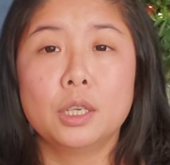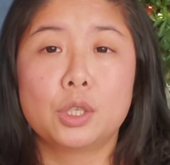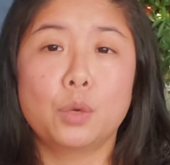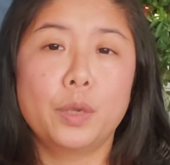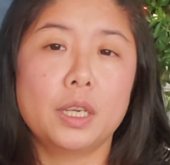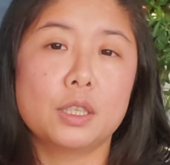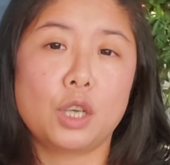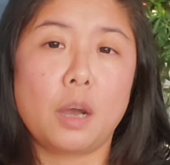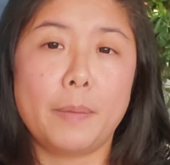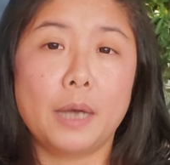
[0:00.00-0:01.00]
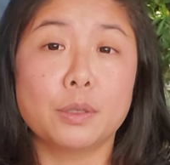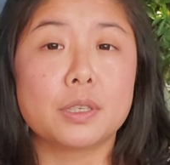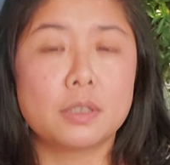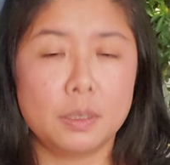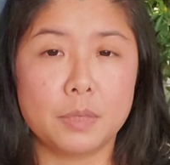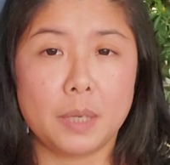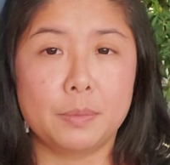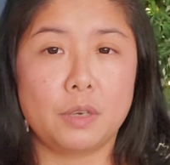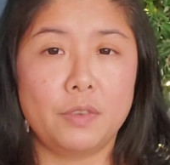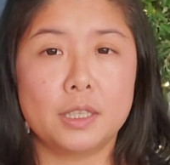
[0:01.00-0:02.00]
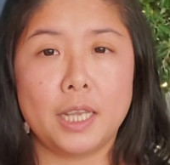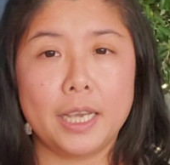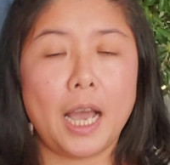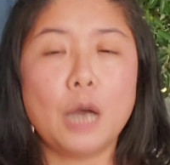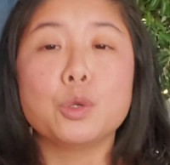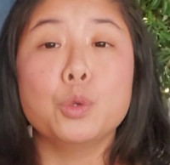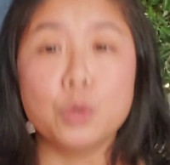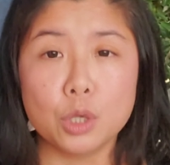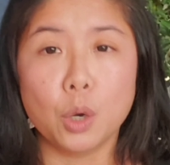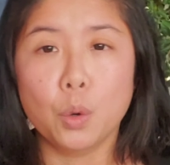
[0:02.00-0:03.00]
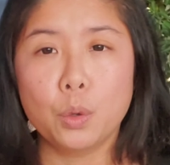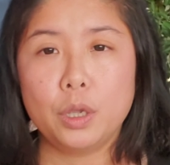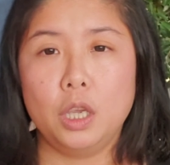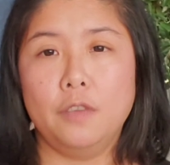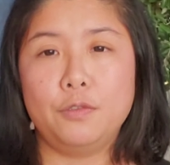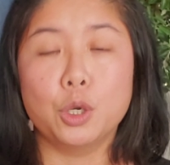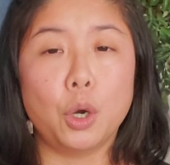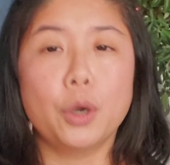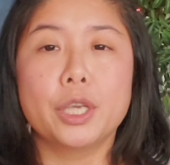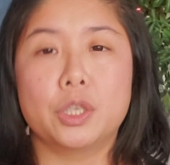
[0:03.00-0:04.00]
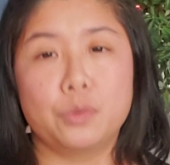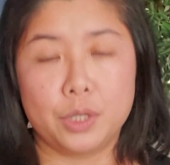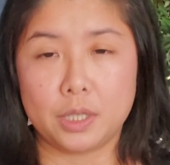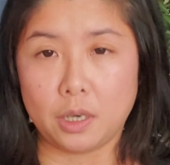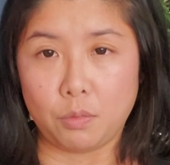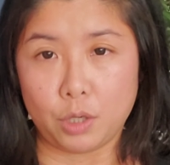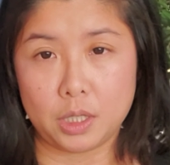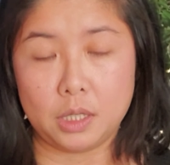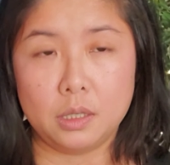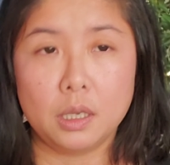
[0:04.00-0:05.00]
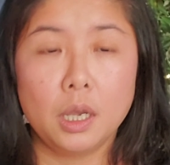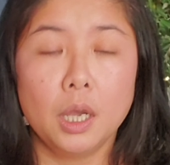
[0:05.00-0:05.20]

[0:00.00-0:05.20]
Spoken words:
so we're going to talk about the symptoms of it, like how do you know if your Hoya's roots are rotten.